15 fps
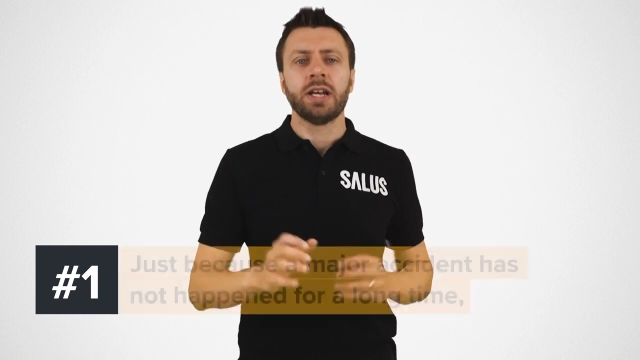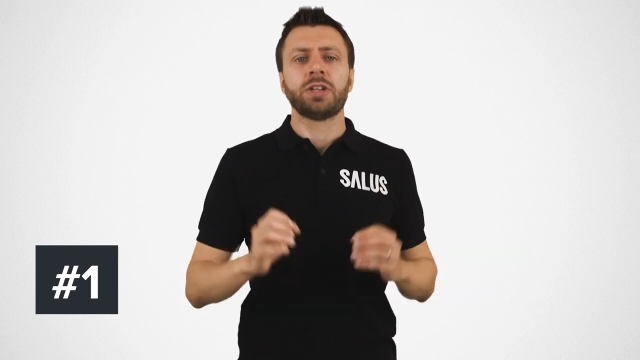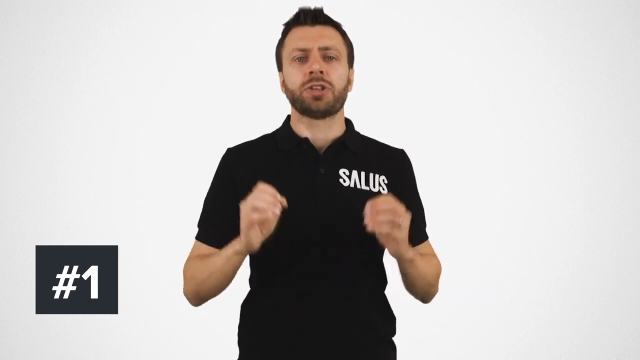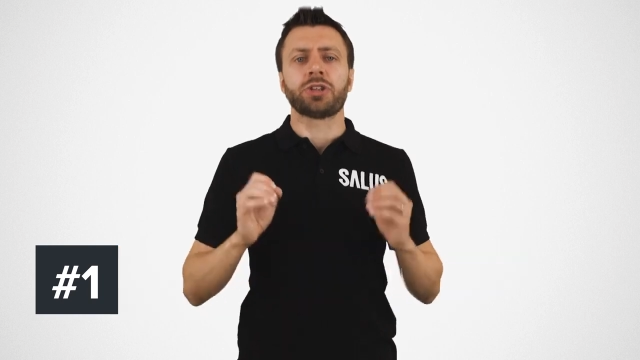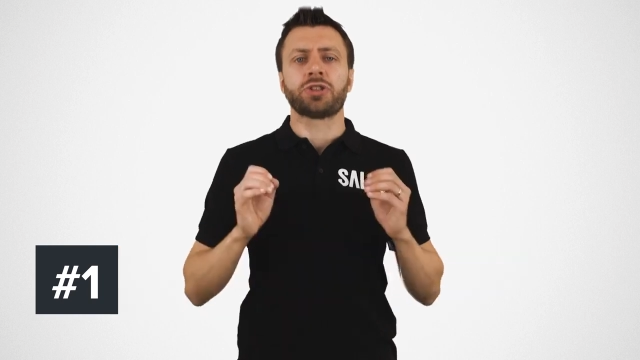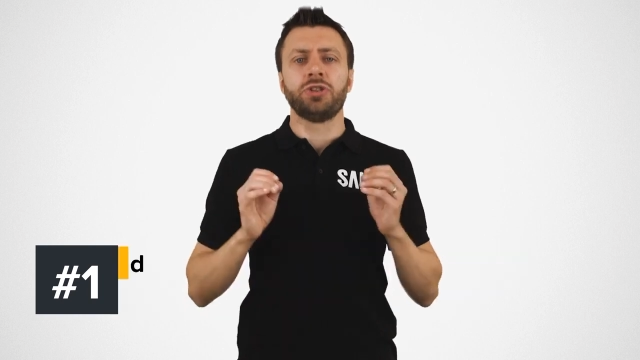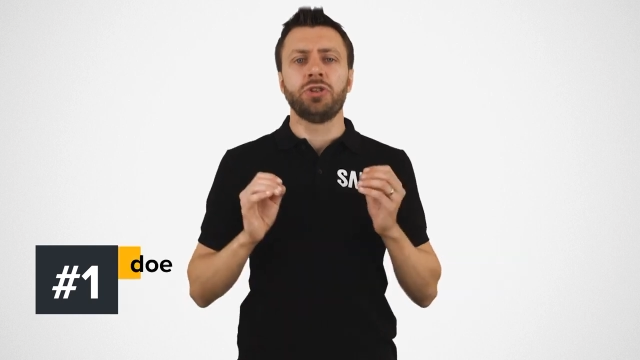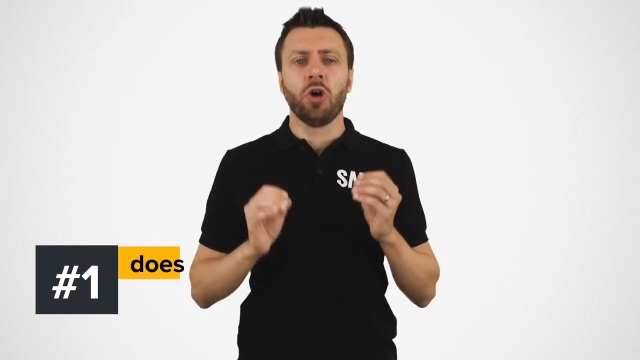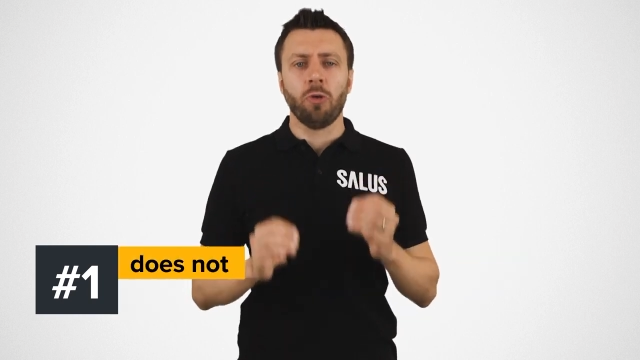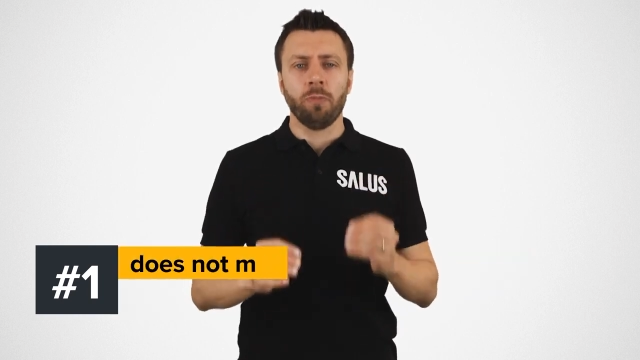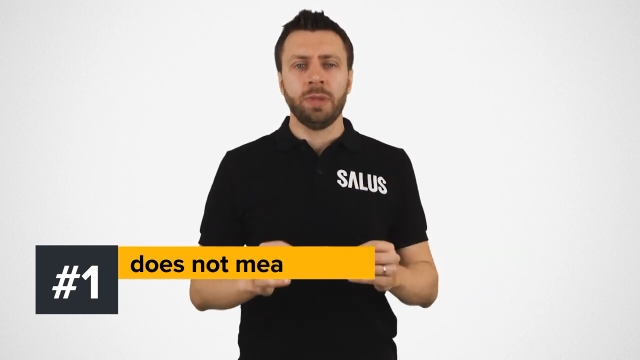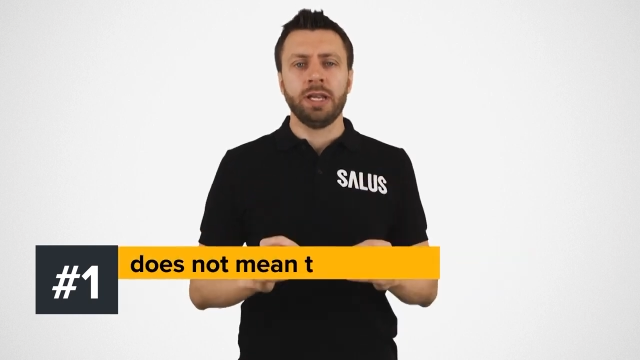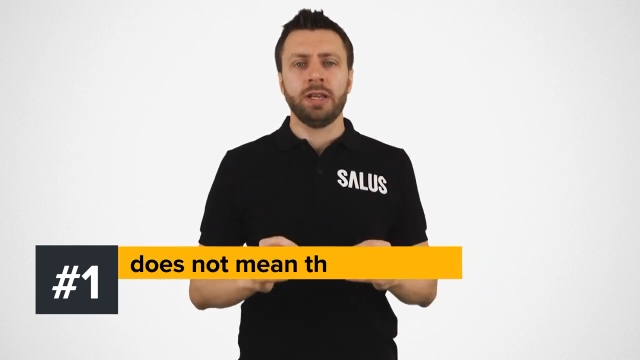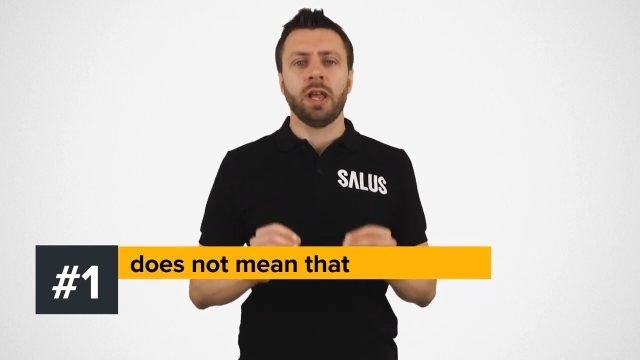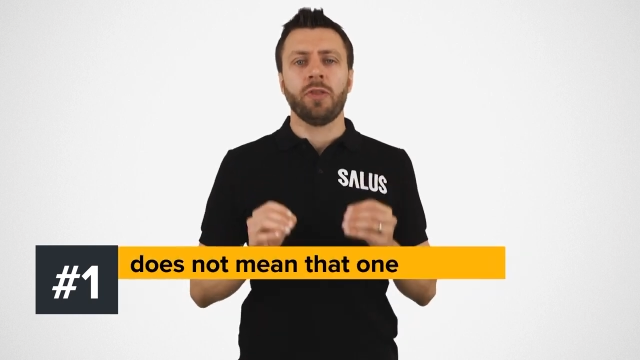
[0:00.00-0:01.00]
does not
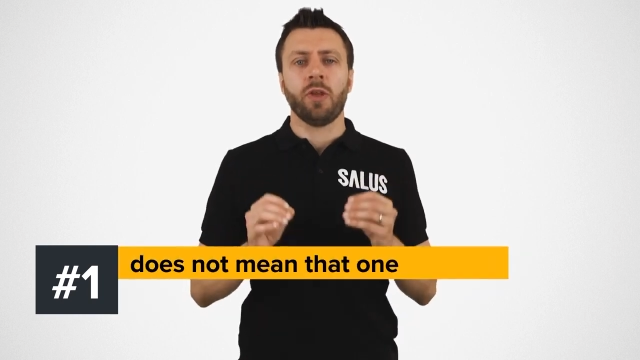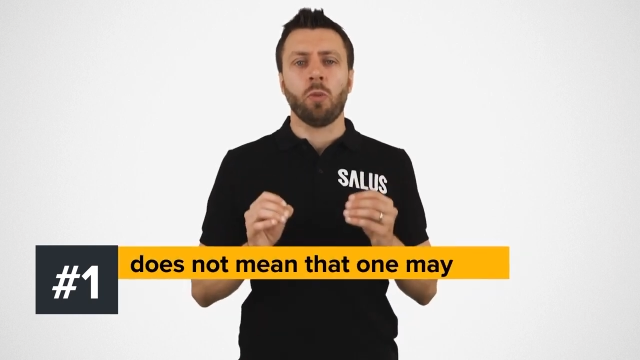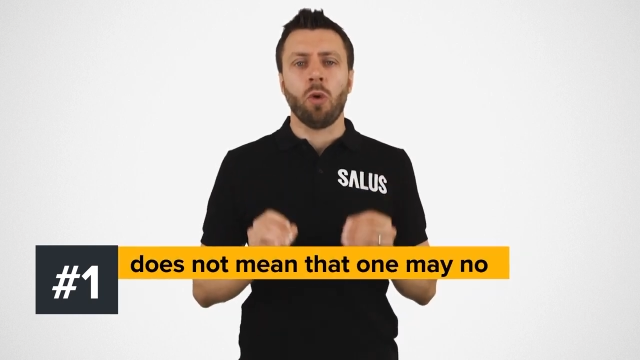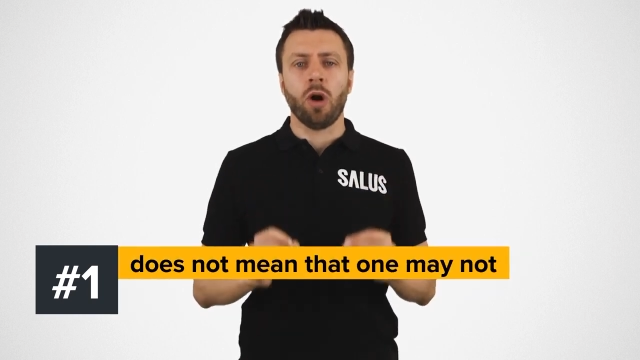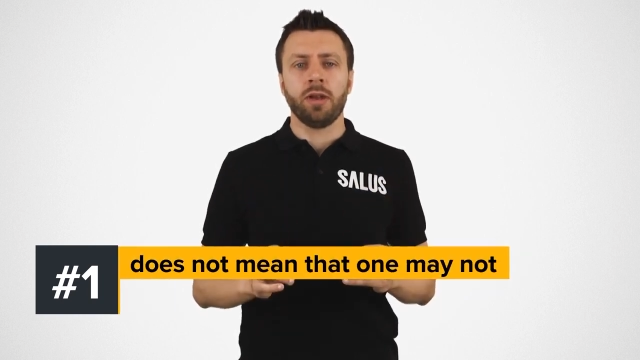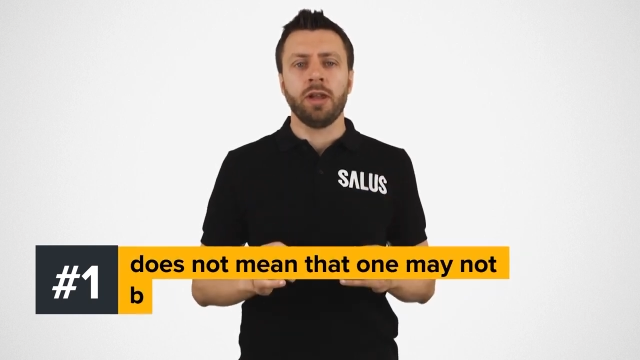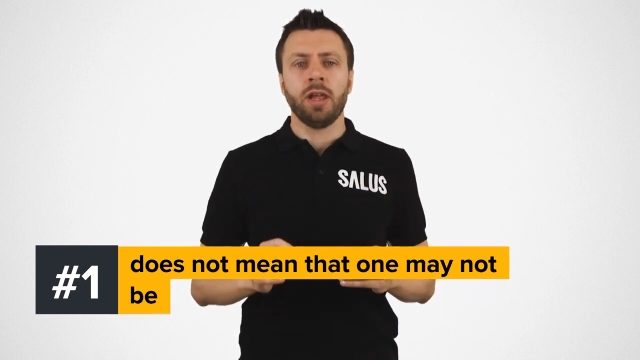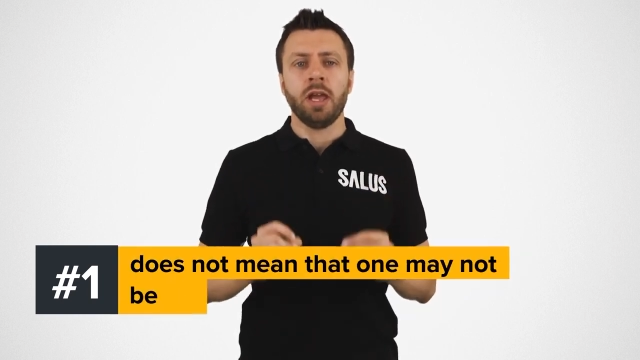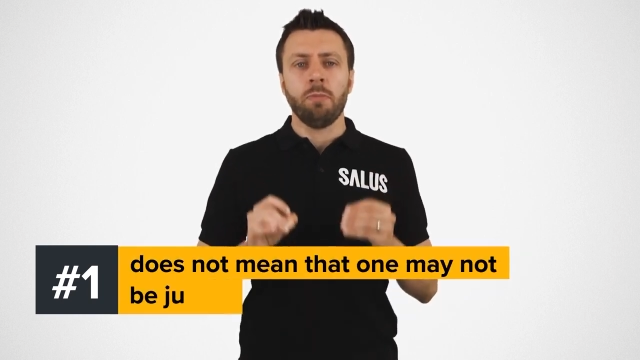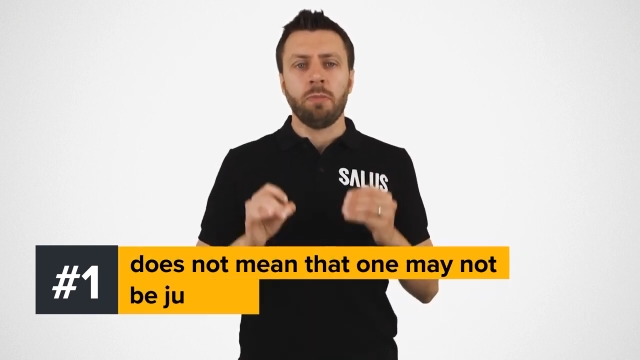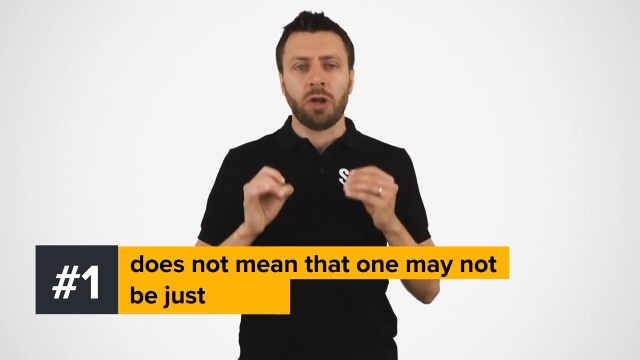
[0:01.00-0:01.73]
mean that one